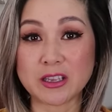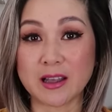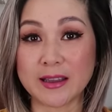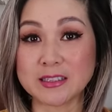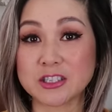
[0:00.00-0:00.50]

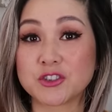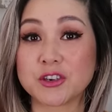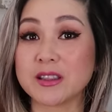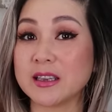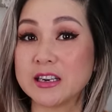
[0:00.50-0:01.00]
clients
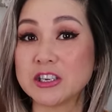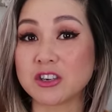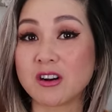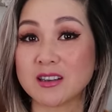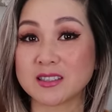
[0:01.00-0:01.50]
during the
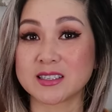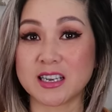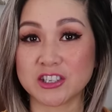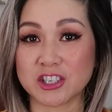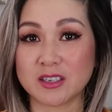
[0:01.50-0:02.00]
initial
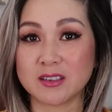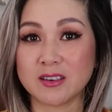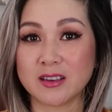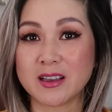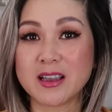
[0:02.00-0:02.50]
consultation